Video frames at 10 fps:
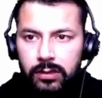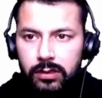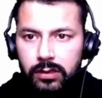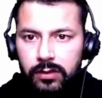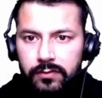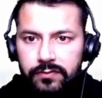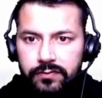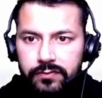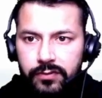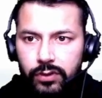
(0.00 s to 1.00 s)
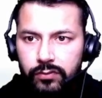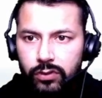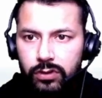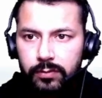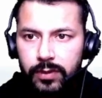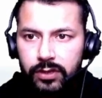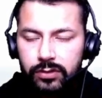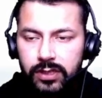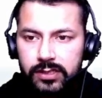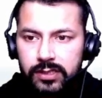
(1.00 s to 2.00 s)
If you want me to
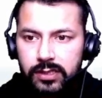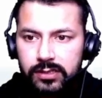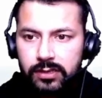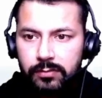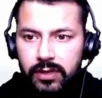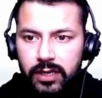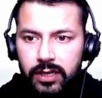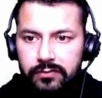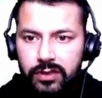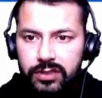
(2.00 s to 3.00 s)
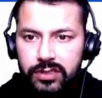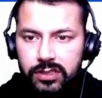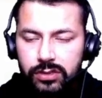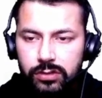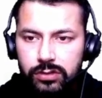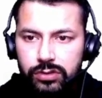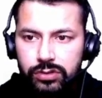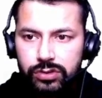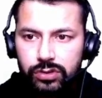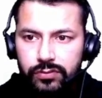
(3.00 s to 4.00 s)
discuss some built-in functions also,
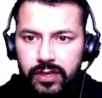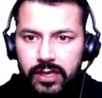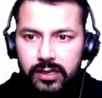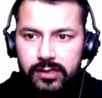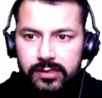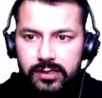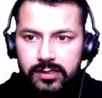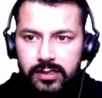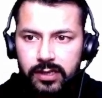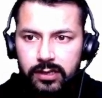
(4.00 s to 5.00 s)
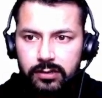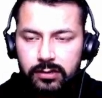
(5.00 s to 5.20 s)
so we can discuss here.